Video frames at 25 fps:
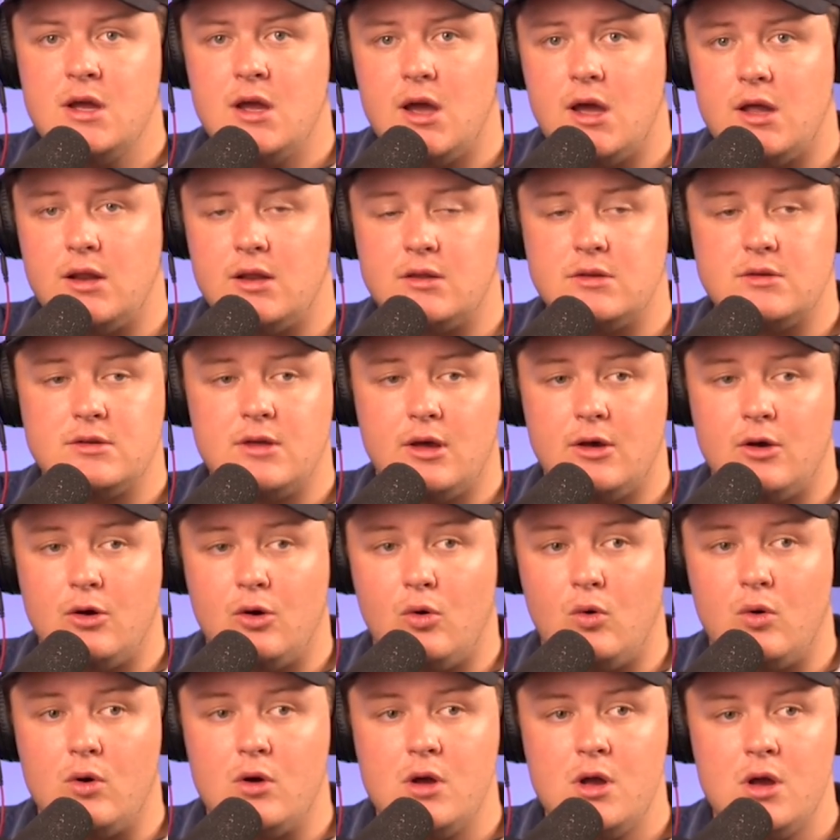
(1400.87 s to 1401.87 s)
And
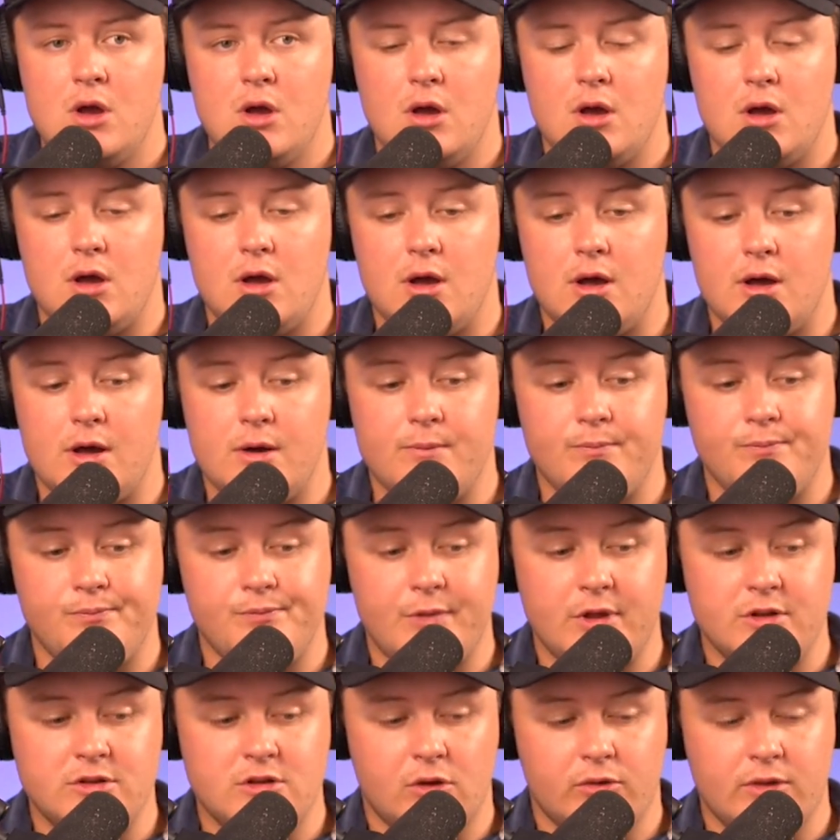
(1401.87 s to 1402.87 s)
until
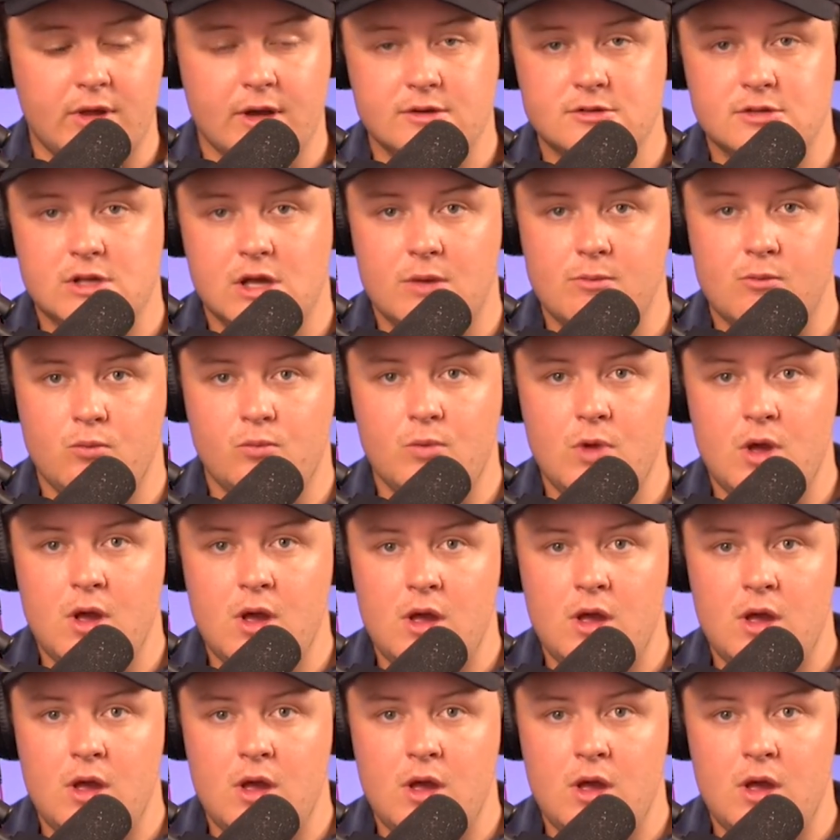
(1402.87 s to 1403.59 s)
next time,